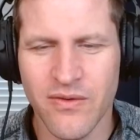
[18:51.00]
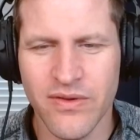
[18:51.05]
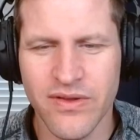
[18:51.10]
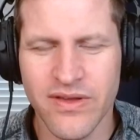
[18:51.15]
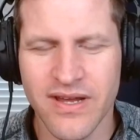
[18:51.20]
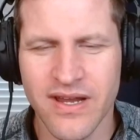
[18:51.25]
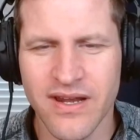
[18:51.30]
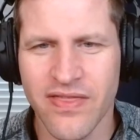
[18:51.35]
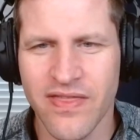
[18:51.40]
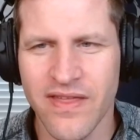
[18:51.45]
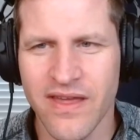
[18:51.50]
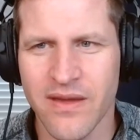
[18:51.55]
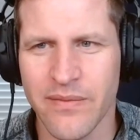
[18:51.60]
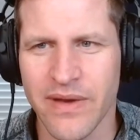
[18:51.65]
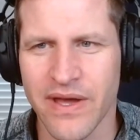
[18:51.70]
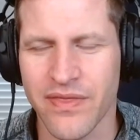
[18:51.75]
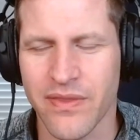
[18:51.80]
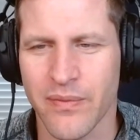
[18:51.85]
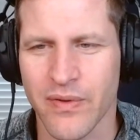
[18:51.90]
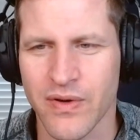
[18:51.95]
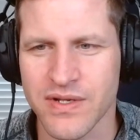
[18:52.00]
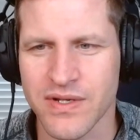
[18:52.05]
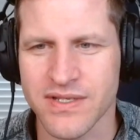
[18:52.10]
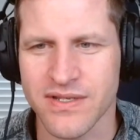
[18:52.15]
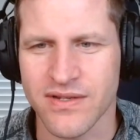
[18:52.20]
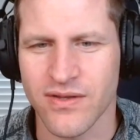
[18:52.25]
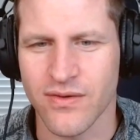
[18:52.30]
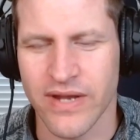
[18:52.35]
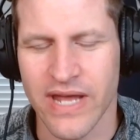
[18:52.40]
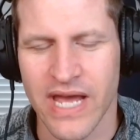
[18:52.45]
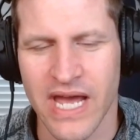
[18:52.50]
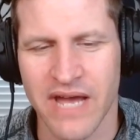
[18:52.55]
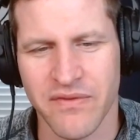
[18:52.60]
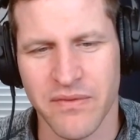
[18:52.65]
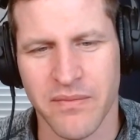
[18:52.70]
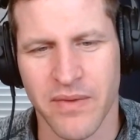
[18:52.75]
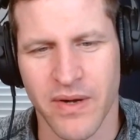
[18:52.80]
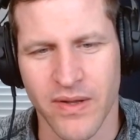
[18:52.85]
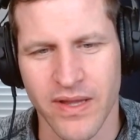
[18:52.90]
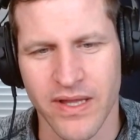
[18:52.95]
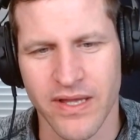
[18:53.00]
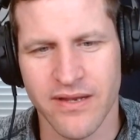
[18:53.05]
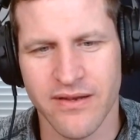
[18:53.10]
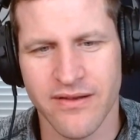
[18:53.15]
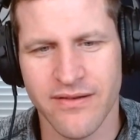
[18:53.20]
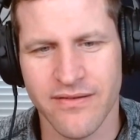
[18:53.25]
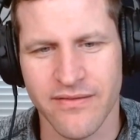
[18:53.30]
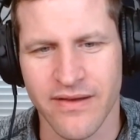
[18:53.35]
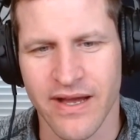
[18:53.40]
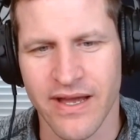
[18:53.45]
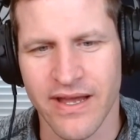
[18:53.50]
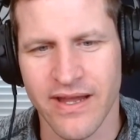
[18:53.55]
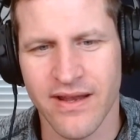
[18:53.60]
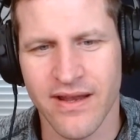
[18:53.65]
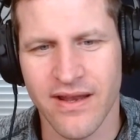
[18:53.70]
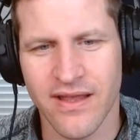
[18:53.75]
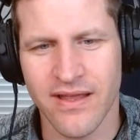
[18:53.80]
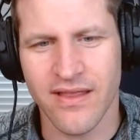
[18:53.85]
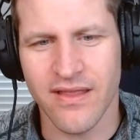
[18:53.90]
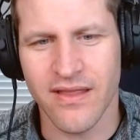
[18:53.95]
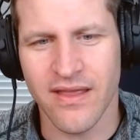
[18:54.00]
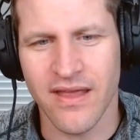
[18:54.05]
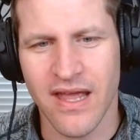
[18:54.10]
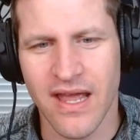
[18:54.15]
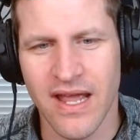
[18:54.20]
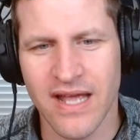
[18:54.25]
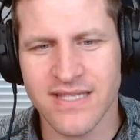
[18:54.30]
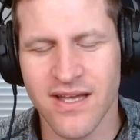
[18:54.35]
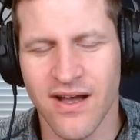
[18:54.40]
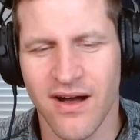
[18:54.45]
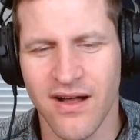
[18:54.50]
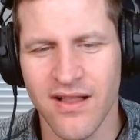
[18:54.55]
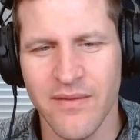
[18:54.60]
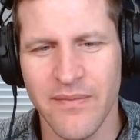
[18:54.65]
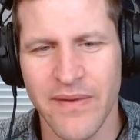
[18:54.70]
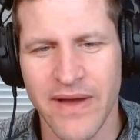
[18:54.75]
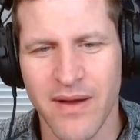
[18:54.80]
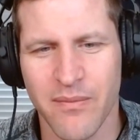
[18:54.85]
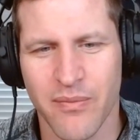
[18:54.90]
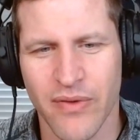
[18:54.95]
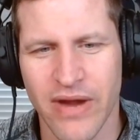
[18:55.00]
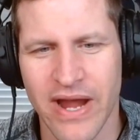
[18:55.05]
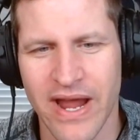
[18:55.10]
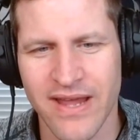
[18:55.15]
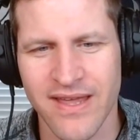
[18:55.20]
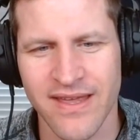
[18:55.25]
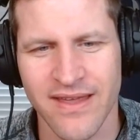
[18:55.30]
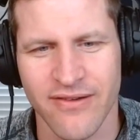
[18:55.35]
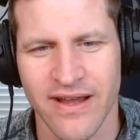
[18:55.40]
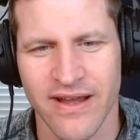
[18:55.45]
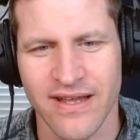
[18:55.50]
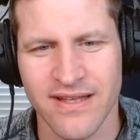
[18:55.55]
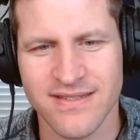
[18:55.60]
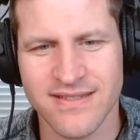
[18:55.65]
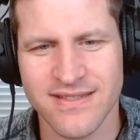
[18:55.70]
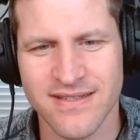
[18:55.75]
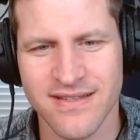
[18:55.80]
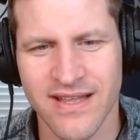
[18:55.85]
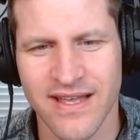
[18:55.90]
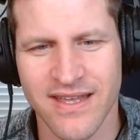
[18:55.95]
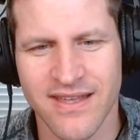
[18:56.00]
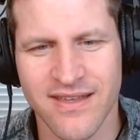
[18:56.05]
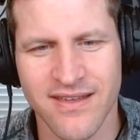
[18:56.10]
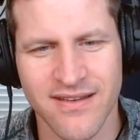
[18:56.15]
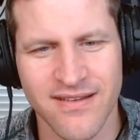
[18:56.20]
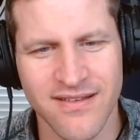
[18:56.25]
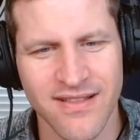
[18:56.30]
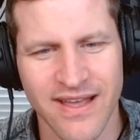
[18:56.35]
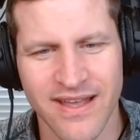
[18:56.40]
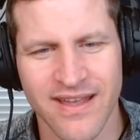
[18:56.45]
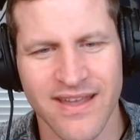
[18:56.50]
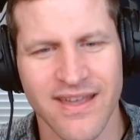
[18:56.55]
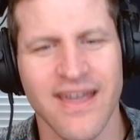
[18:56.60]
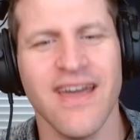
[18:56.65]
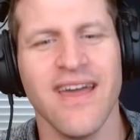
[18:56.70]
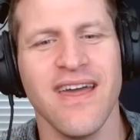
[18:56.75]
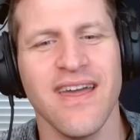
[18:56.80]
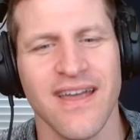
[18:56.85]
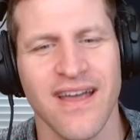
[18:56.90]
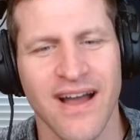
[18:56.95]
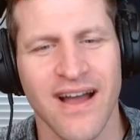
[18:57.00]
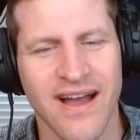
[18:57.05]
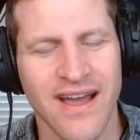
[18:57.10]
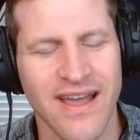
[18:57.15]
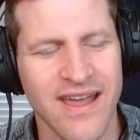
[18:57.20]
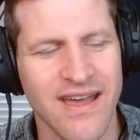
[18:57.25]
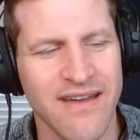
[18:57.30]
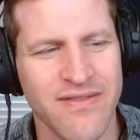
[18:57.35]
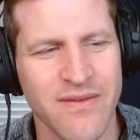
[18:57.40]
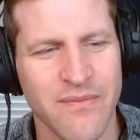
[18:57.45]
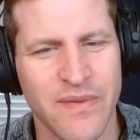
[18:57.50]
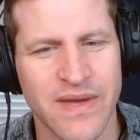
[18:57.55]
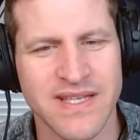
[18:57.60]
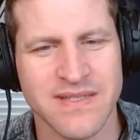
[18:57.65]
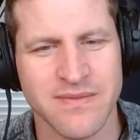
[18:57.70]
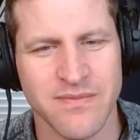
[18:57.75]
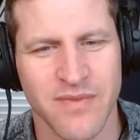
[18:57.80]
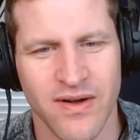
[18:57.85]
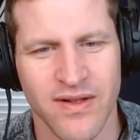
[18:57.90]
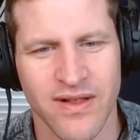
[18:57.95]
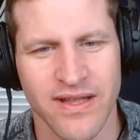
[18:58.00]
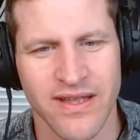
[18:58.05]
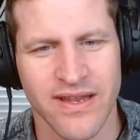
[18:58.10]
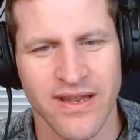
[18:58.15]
Well, you got to think about the person who would have a mullet, right? It's all about bragging rights. Like you're like, hey, I have the best mullet.